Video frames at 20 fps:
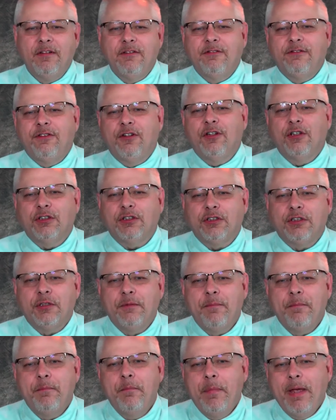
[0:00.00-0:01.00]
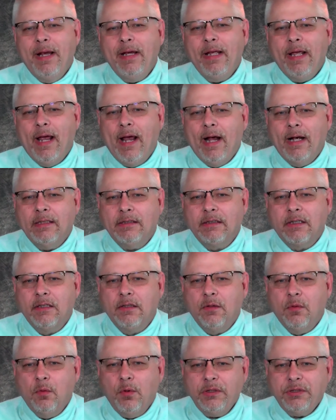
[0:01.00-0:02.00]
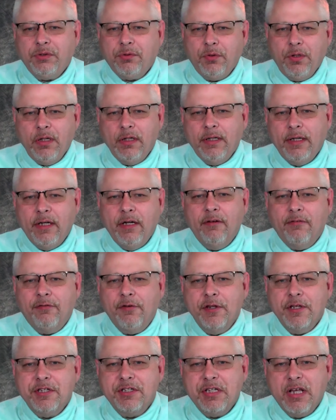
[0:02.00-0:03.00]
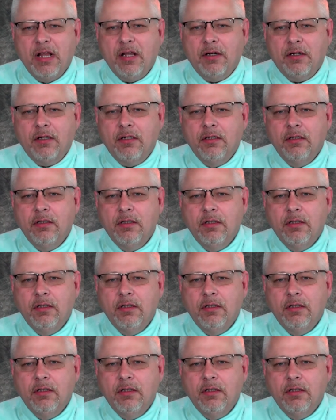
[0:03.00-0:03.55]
First, many ask, what's really in it for the seller?